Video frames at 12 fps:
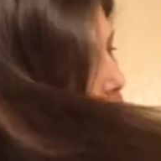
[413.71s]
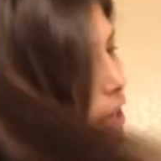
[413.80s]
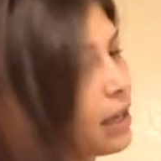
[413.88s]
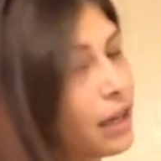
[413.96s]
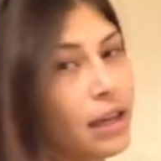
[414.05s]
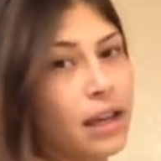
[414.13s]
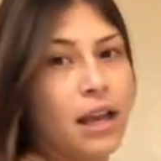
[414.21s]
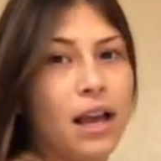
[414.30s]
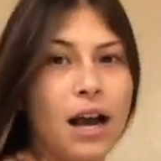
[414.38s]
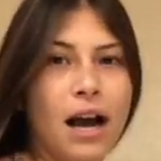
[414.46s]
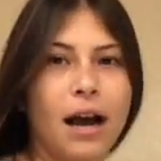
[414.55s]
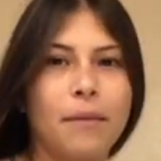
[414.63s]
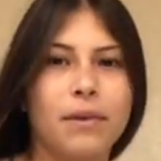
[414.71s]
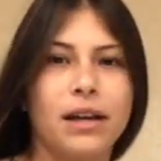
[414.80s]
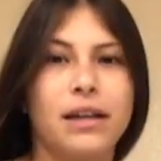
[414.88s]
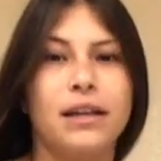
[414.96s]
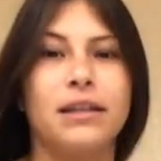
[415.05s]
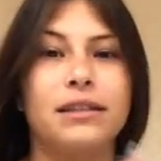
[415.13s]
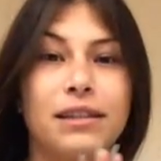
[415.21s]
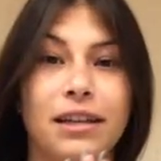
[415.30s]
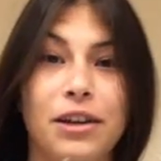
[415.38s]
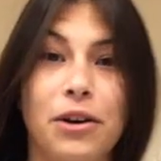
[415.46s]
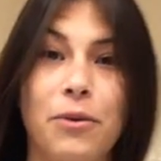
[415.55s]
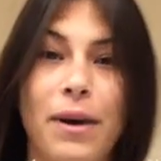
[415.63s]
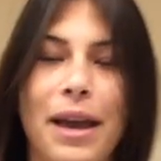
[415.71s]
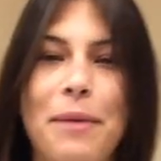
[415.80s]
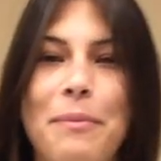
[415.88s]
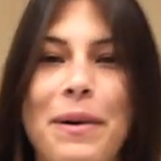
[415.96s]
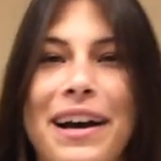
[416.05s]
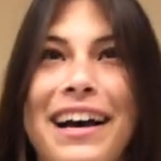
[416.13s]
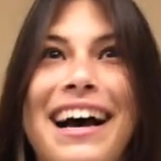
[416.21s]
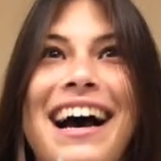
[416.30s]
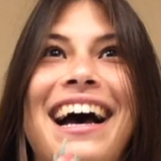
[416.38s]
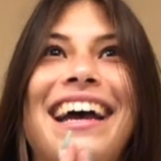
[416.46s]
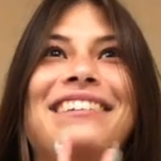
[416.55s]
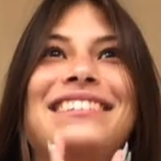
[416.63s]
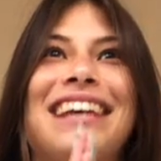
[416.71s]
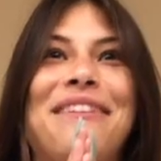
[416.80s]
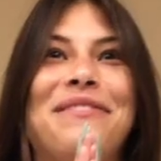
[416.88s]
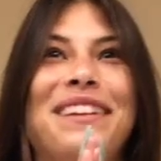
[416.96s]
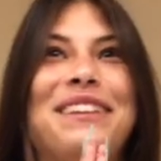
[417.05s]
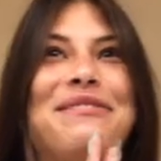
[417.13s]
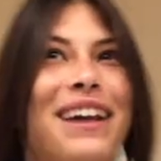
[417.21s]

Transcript: like it's gonna go away. But I definitely